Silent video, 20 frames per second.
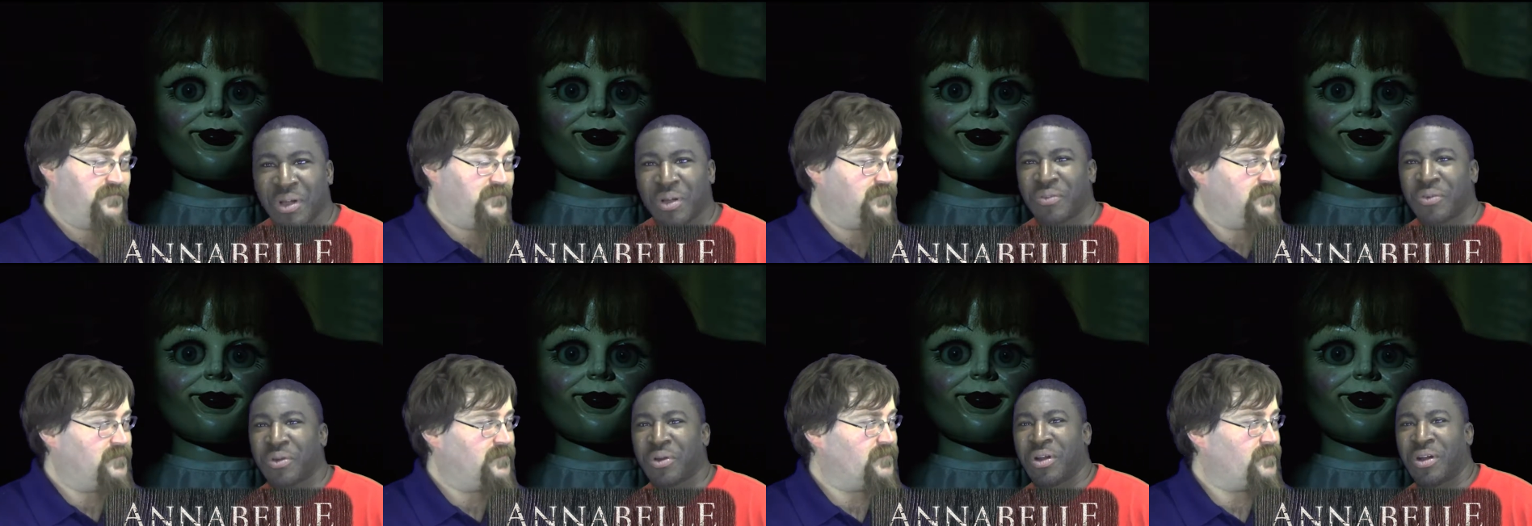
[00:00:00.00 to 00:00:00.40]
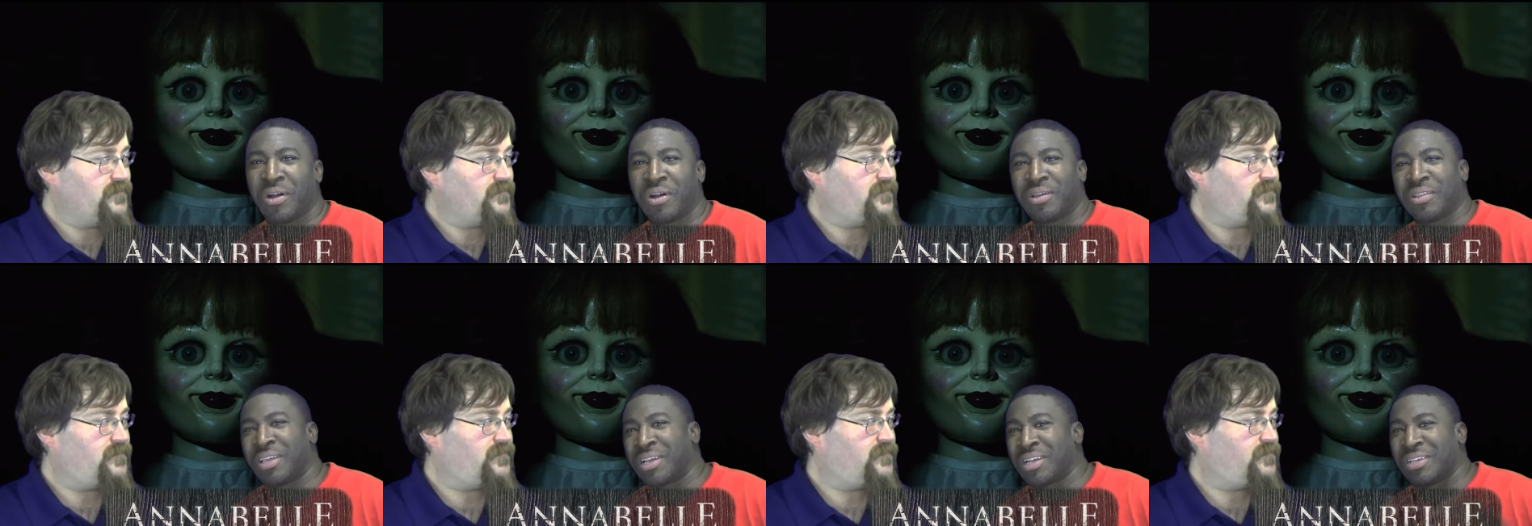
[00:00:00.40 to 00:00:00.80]

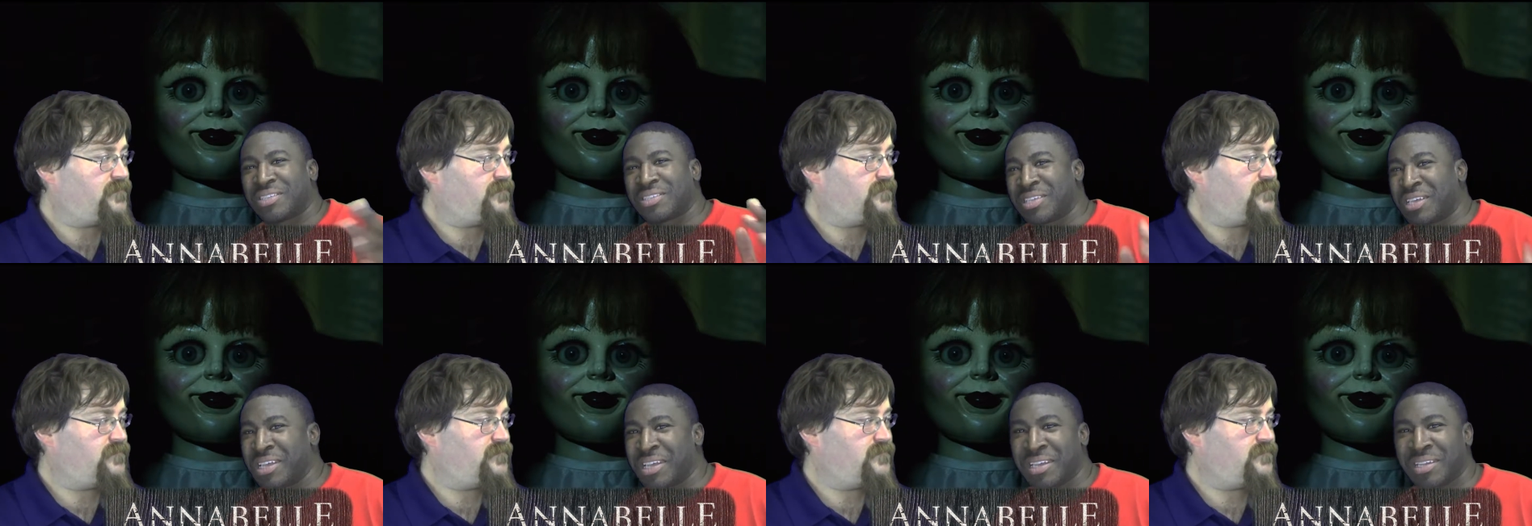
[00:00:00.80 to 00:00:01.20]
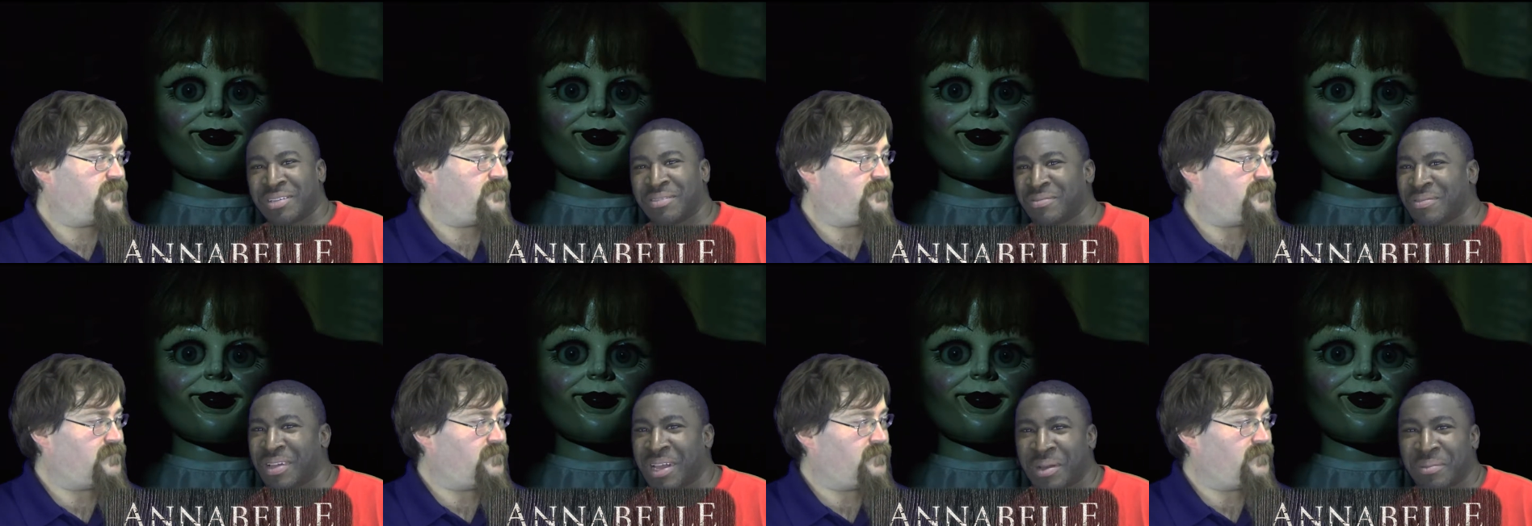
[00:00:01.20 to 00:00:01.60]
Speaker 1: overall, like I
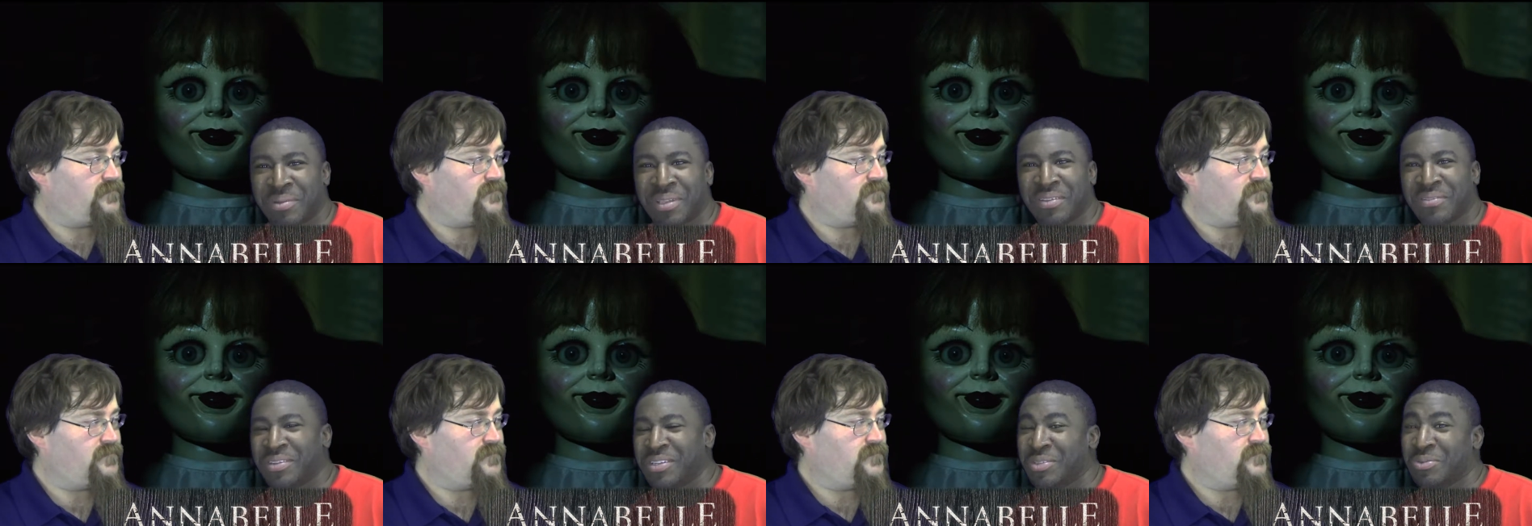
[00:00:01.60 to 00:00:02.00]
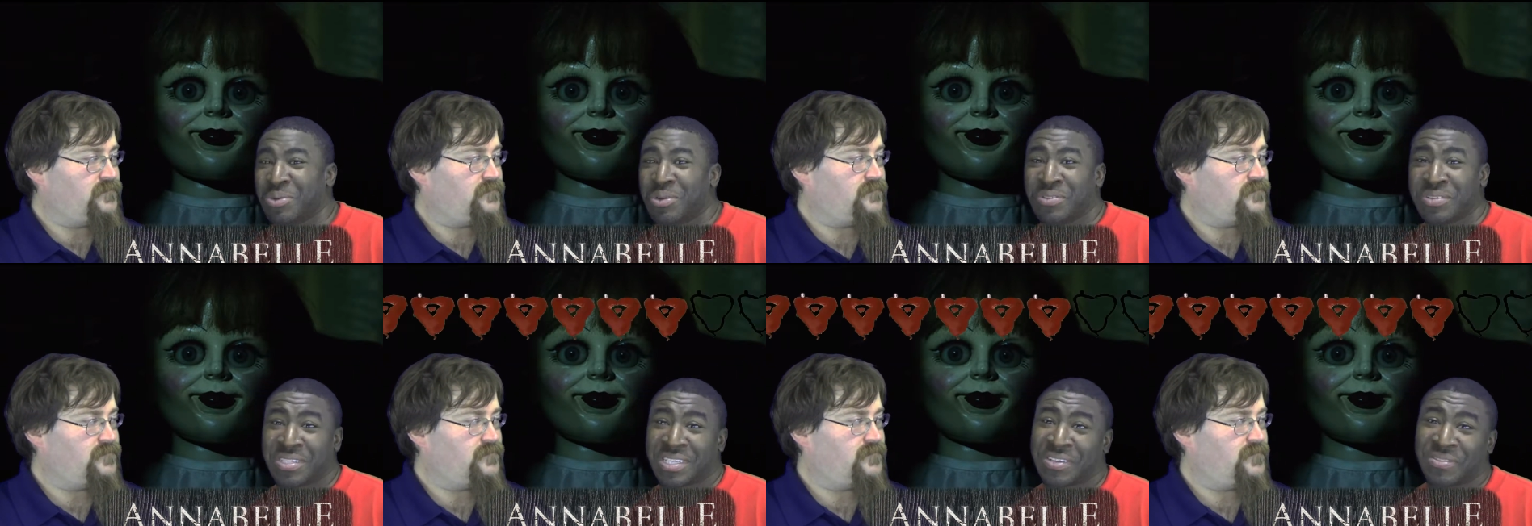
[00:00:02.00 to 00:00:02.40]
said, I'm giving this
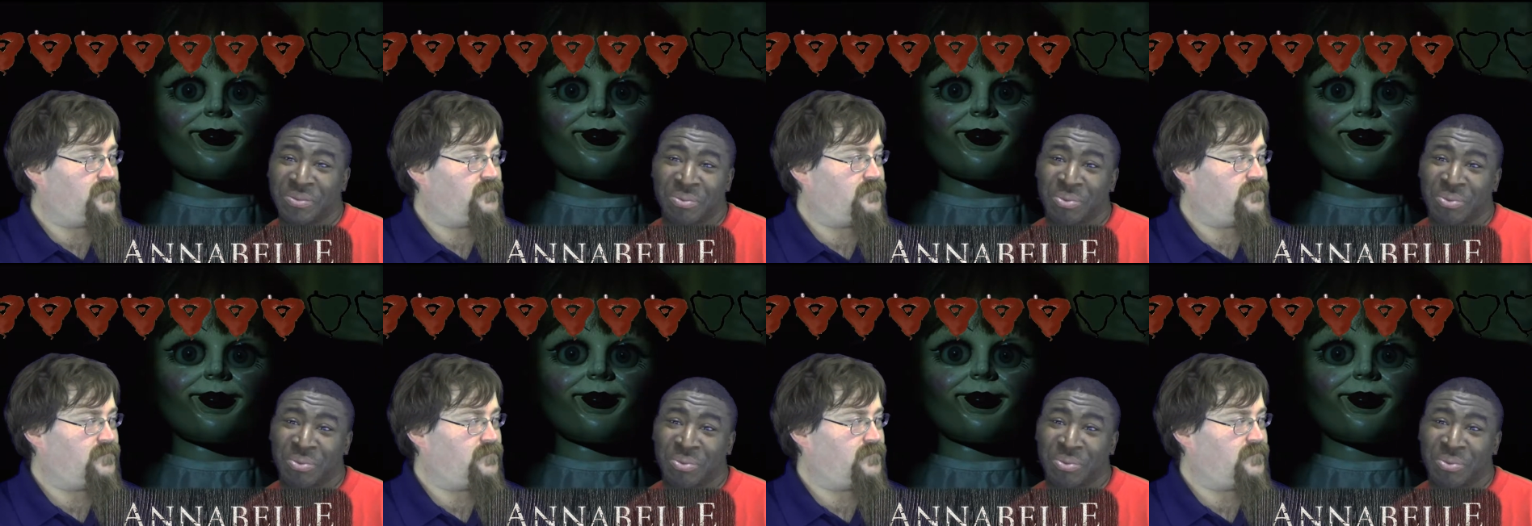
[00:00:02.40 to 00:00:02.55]
movie seven